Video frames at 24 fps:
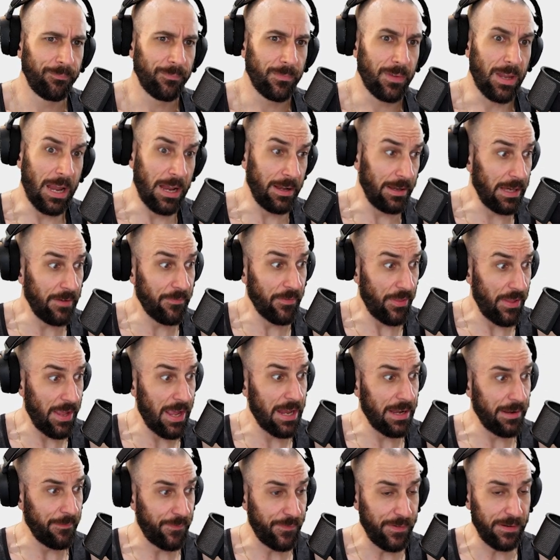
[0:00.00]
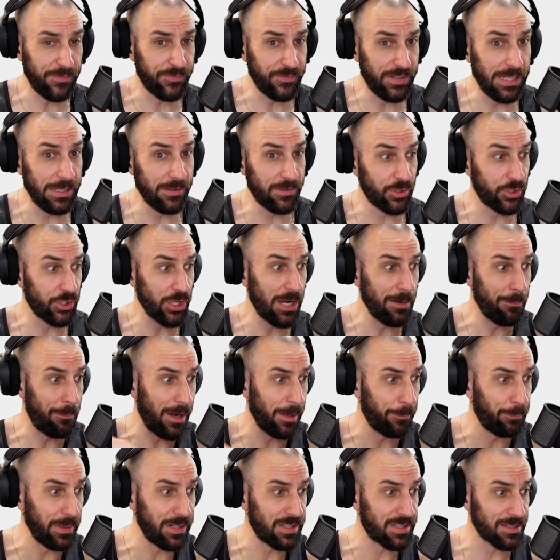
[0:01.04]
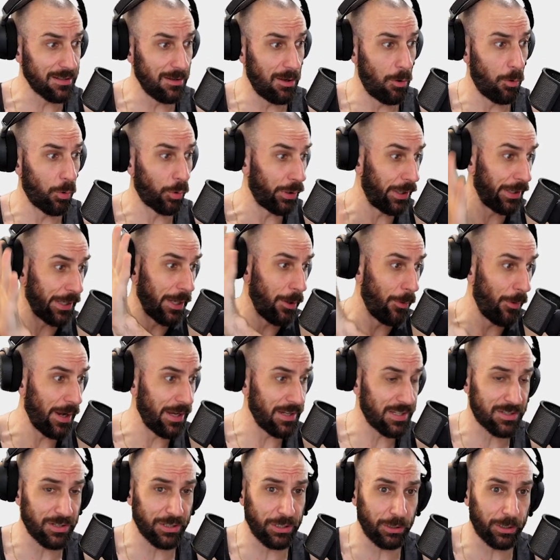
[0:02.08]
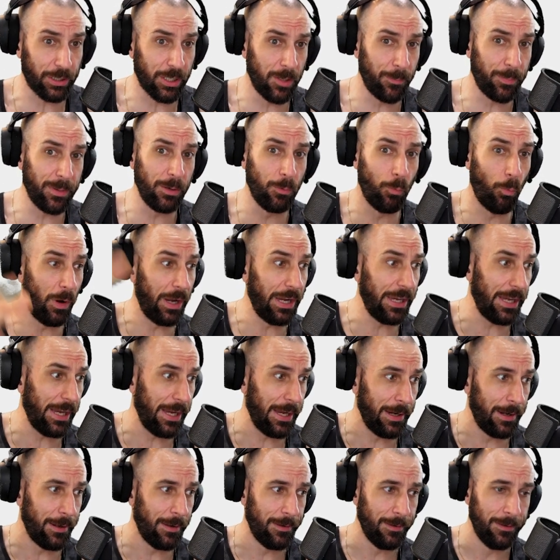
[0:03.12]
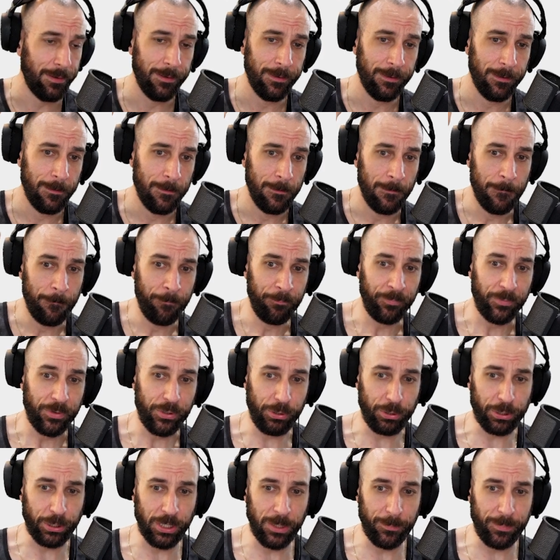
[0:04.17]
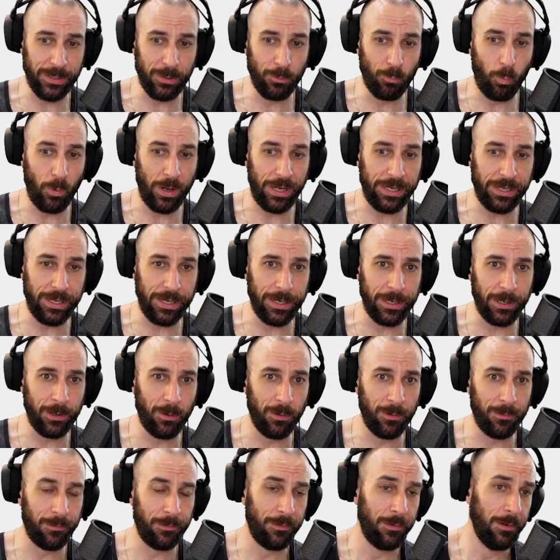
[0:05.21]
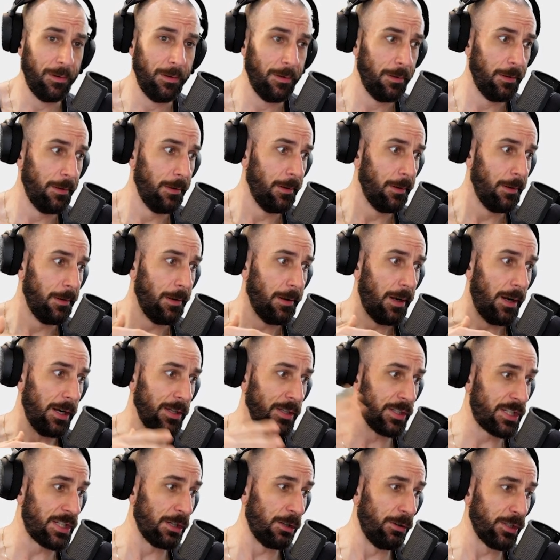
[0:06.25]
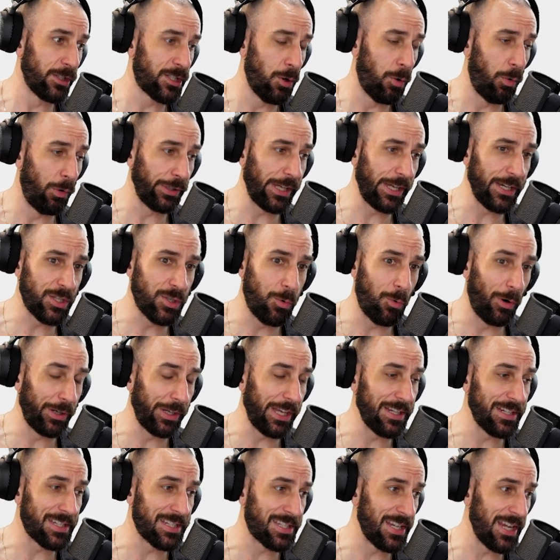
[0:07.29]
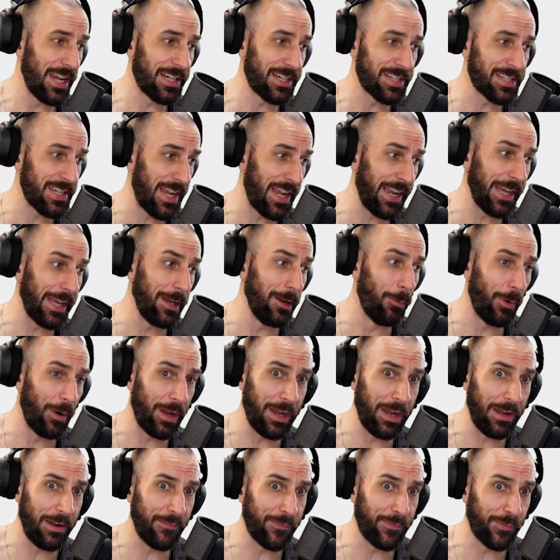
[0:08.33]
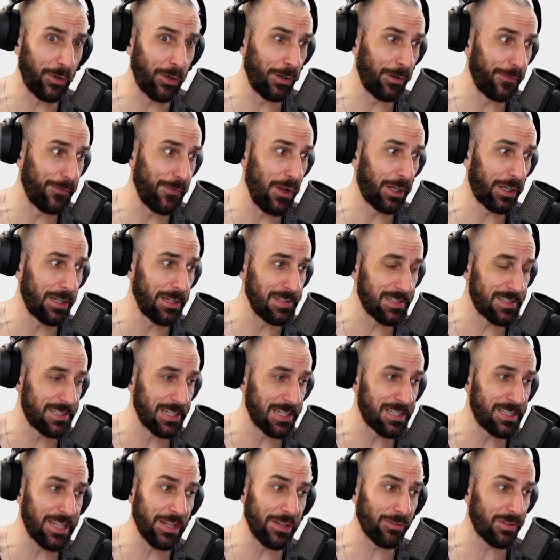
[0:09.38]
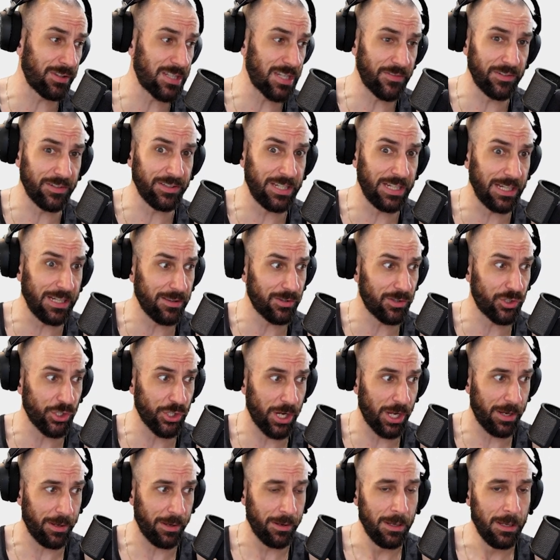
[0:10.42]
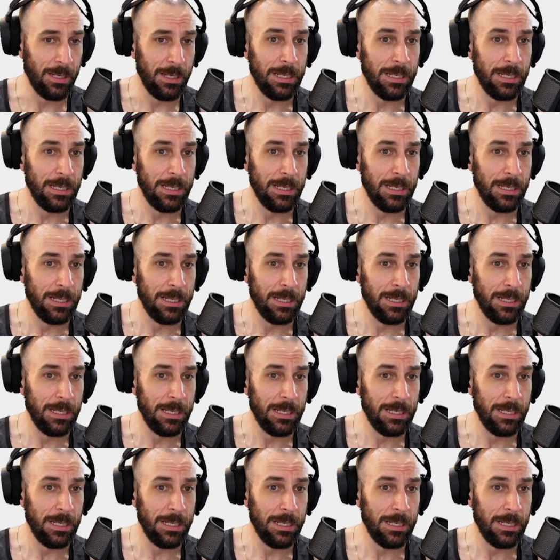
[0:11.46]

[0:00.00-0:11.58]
And even then, 15th gen might be slower anyway, so you're going to be waiting. Uh, you're going to be waiting until 2026 anyway for fucking 16 or 17th gen.